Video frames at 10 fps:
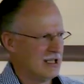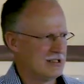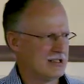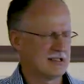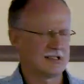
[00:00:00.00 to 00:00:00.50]
It
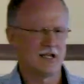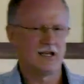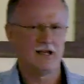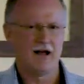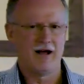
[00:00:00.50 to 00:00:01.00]
doesn't
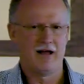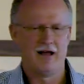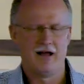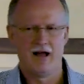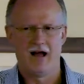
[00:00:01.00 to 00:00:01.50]
say,
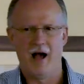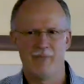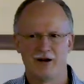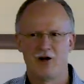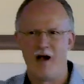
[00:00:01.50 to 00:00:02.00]
I'm
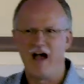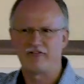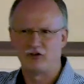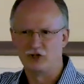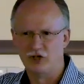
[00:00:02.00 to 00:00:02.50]
going to go
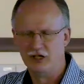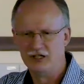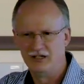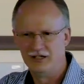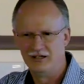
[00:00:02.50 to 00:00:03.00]
after
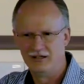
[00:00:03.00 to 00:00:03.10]
good.